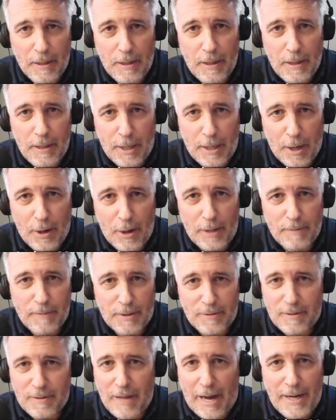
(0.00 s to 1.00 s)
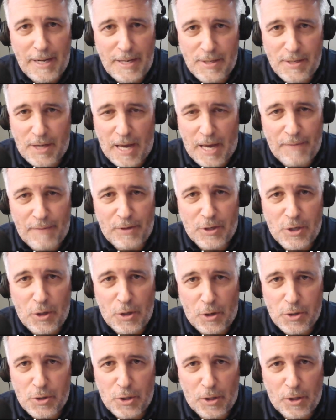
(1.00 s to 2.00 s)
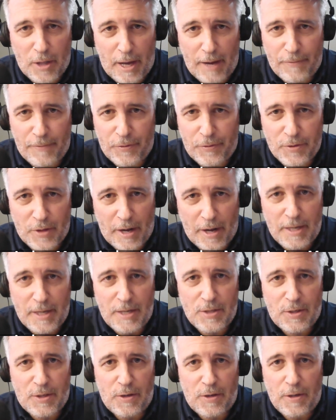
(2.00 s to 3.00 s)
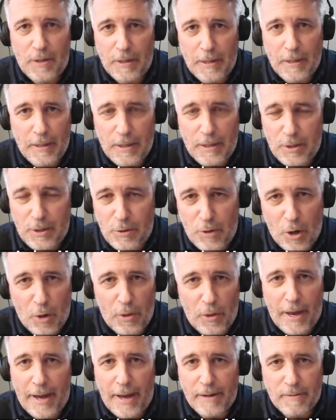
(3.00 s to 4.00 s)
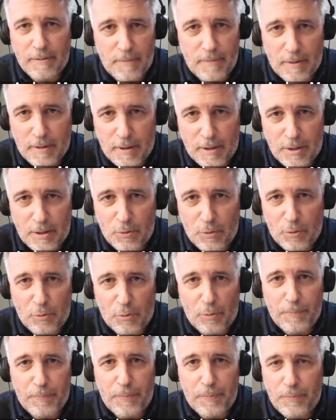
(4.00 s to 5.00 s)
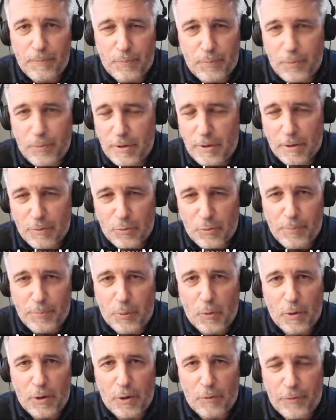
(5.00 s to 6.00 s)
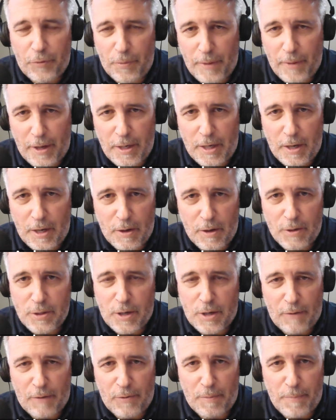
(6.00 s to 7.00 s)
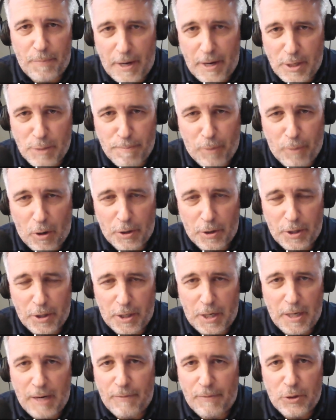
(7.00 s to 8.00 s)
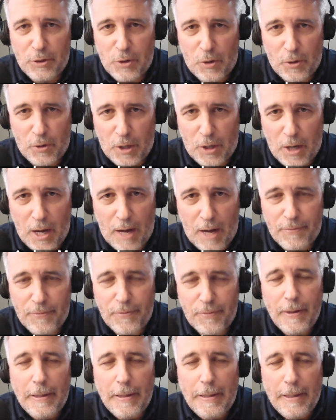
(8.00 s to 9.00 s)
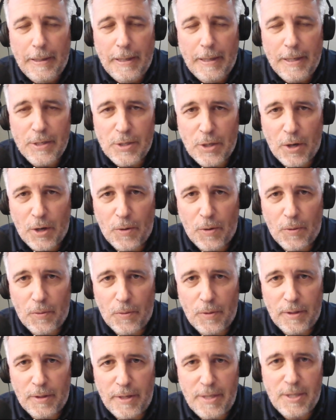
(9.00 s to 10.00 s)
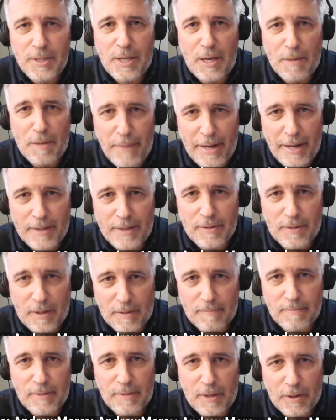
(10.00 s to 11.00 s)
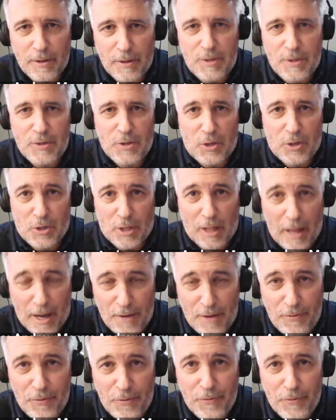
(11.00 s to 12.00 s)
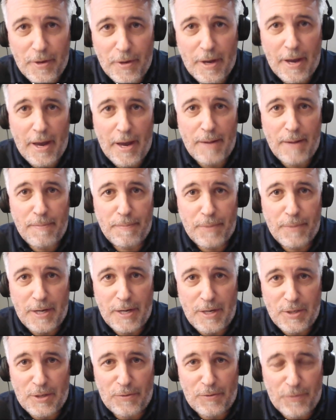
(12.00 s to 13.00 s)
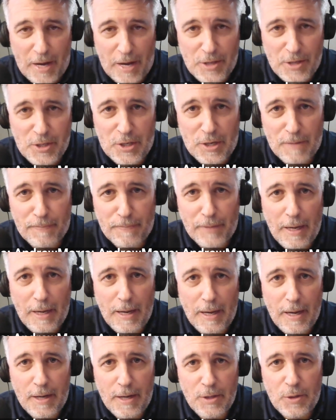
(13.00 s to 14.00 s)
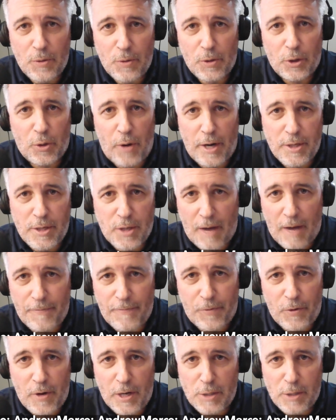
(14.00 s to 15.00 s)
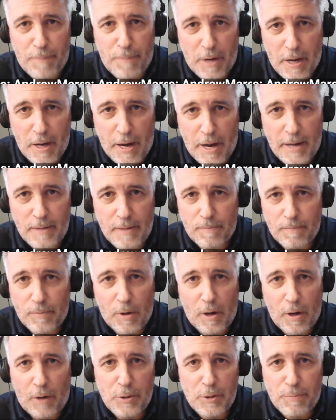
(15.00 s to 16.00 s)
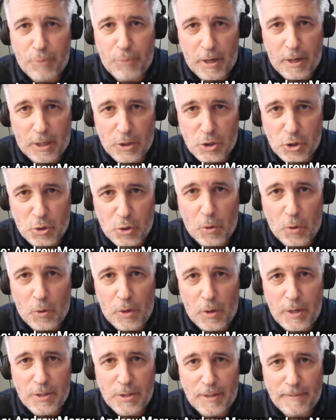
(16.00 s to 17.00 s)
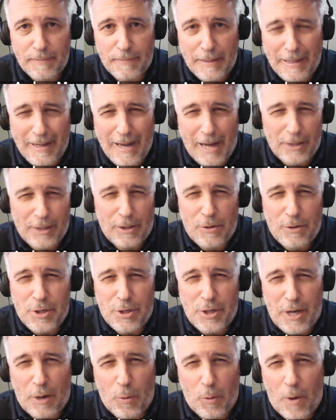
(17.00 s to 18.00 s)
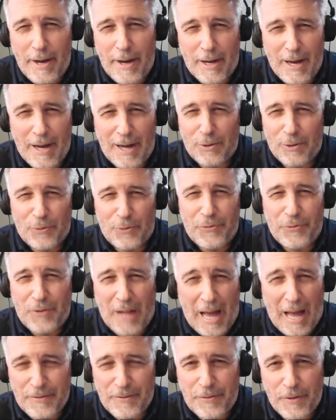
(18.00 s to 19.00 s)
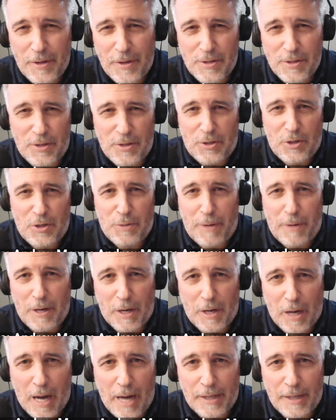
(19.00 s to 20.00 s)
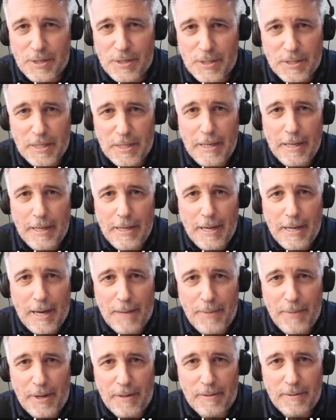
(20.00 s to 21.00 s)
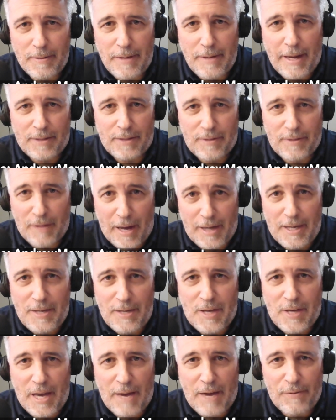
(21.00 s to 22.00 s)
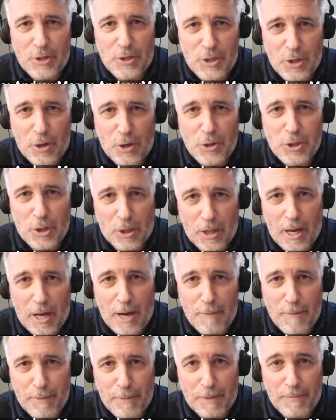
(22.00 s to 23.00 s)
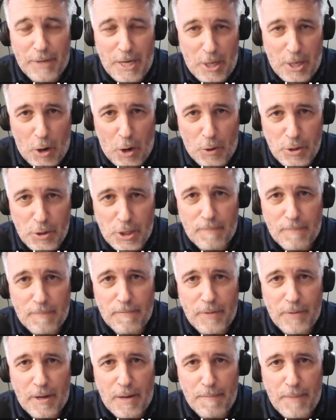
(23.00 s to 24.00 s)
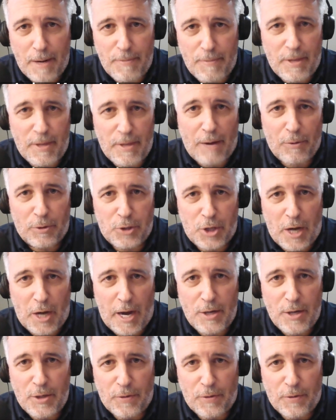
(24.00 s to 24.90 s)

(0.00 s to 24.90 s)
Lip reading: you know what? It's not easy having a social life. It's not easy. You know that. You were a reporter for many years covering baseball. You can never turn it off. So at least he admits that this is his life, but he's invested. He's doing a great job for ESPN, always breaking stories, and I don't understand why you got a little flack for this. He's just being honest. I mean, yeah, it's not easy having a social life, but he knows it, and maybe that will change